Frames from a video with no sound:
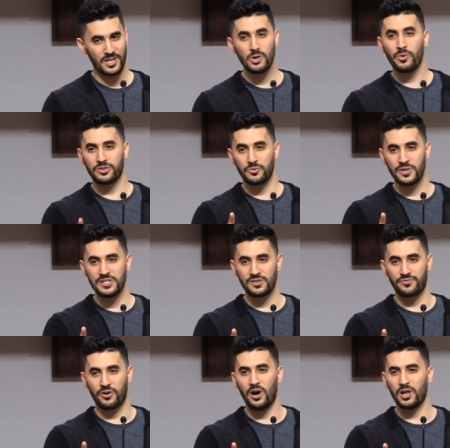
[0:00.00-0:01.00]
You know what the
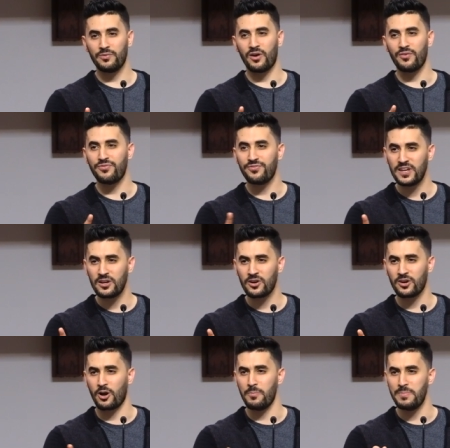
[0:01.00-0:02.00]
reason for all of our
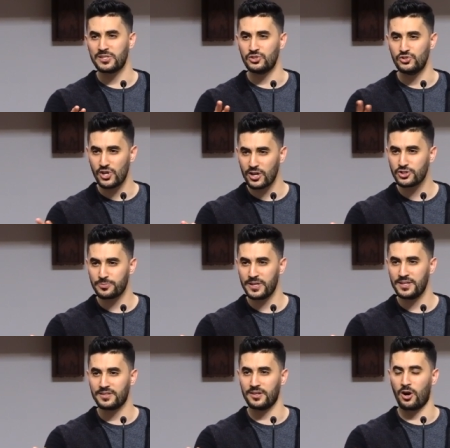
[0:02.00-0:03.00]
fear and our
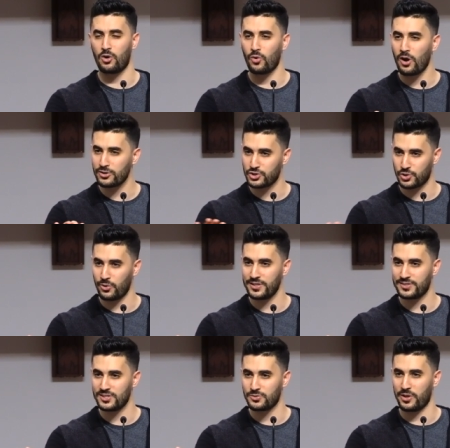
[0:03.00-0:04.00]
misjudgment and our wrong
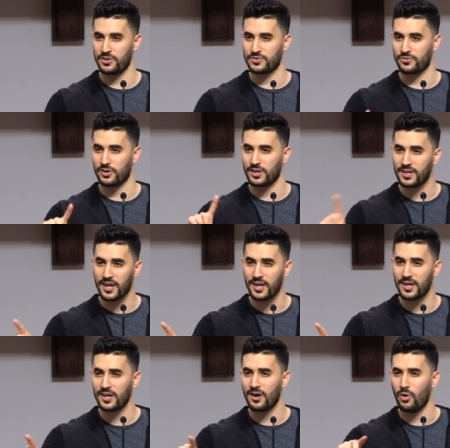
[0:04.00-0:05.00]
choices, whether it's for a
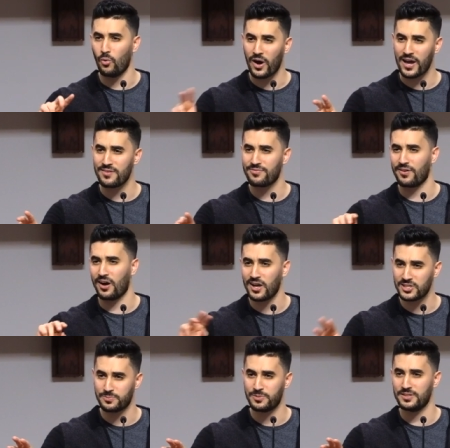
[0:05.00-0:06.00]
king, a wife, a
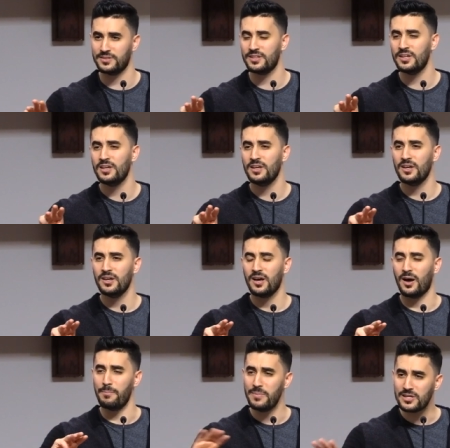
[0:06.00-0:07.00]
husband,
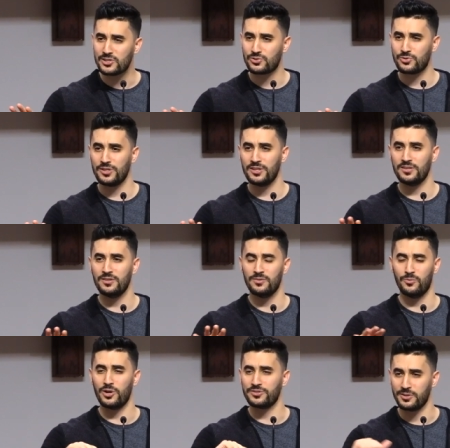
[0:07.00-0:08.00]
a ministry,
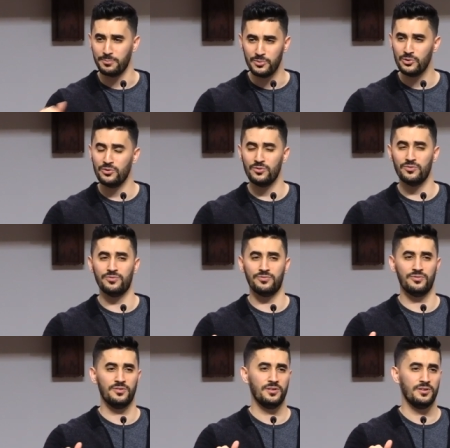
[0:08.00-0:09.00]
where to
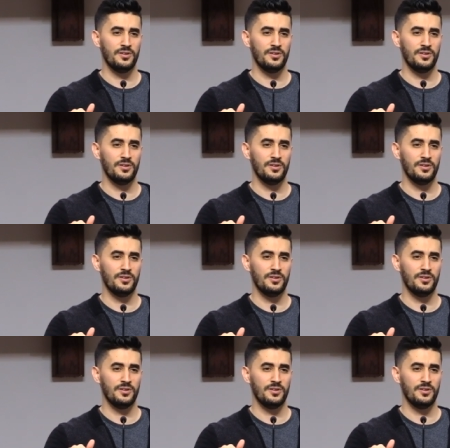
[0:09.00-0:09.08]
move,